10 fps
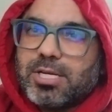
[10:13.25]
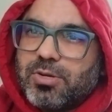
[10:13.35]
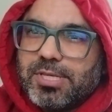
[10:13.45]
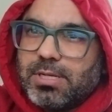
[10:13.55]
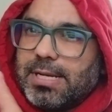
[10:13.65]

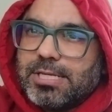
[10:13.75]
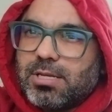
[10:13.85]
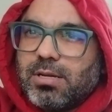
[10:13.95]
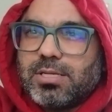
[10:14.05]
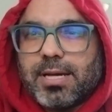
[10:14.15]
That's the reason
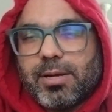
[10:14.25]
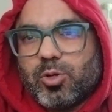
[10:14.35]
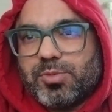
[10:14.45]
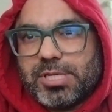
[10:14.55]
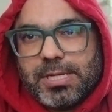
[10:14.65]
it's a
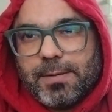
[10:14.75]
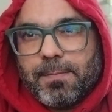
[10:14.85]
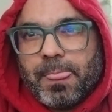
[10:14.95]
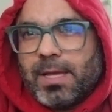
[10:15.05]
direct object here.